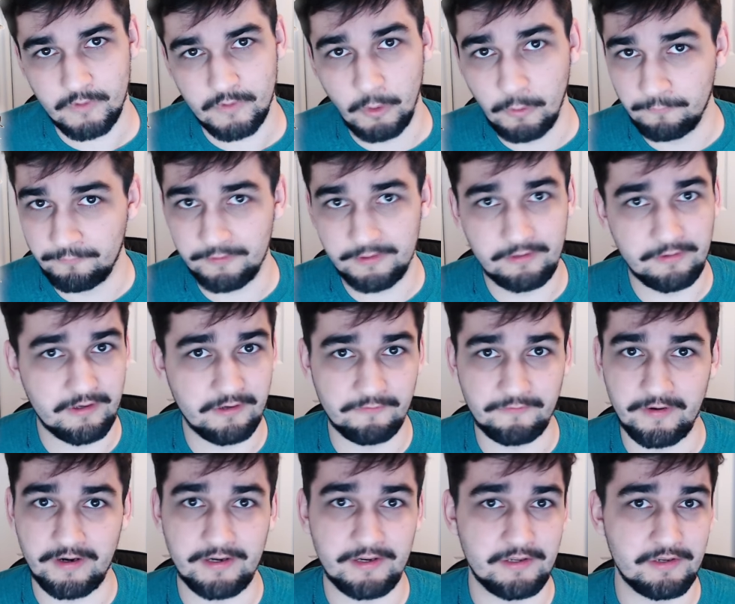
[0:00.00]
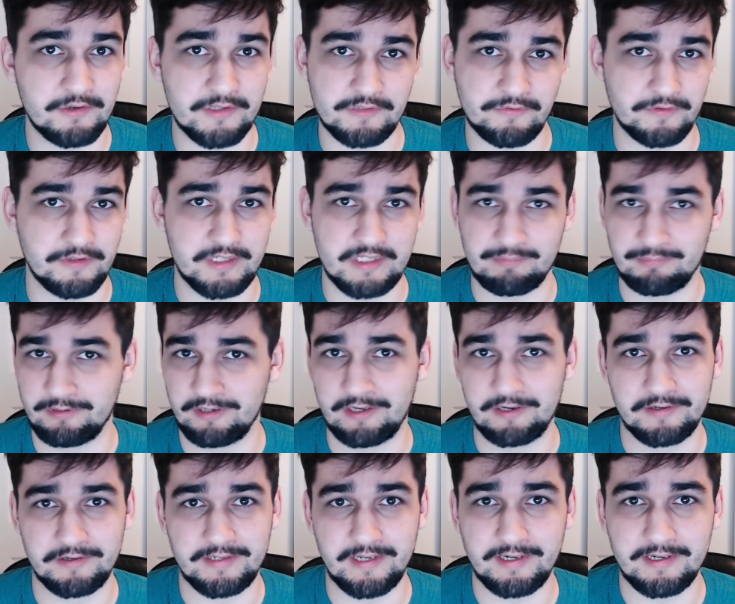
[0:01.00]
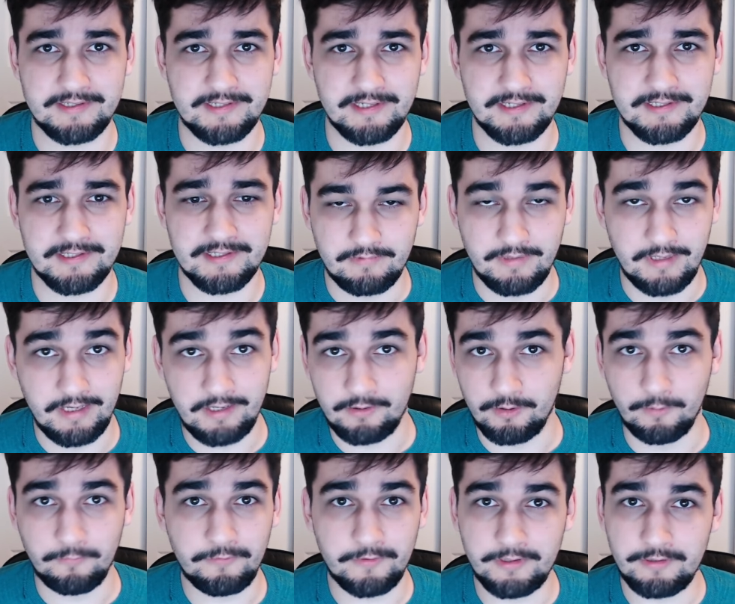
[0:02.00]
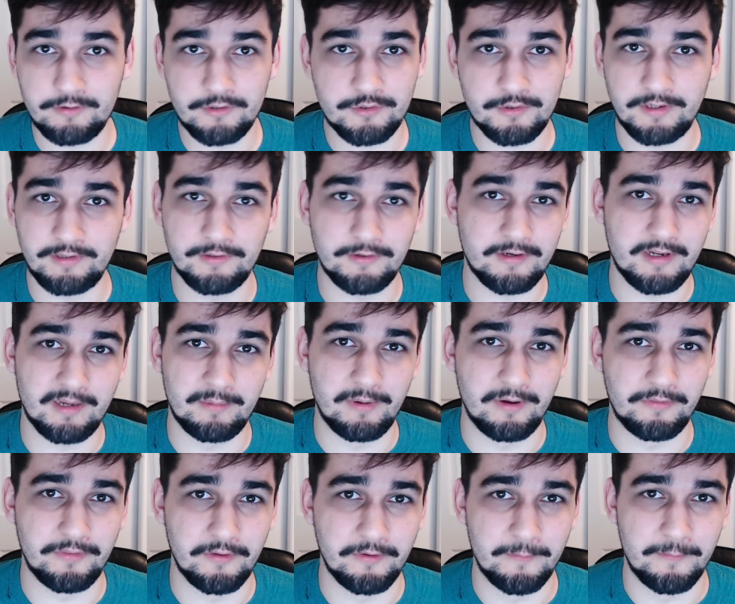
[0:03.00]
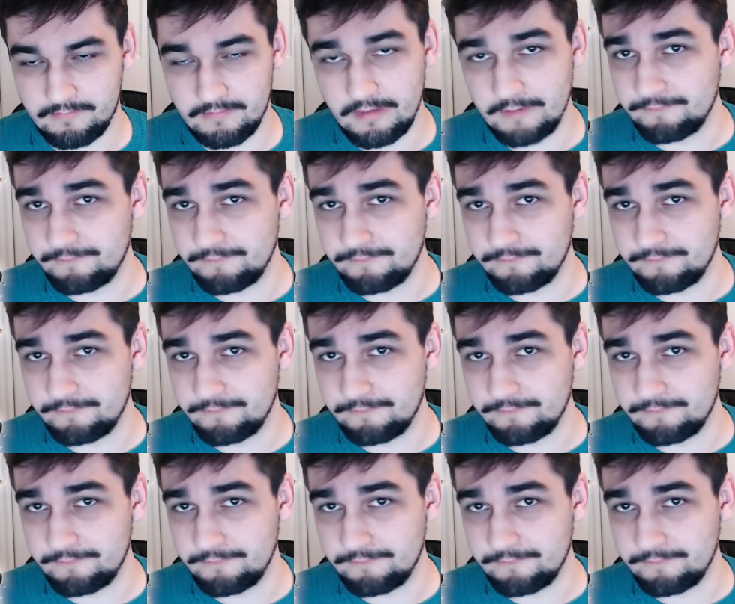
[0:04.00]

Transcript: Hopefully you can find a use for these planar denizens, and hopefully you enjoyed learning about them.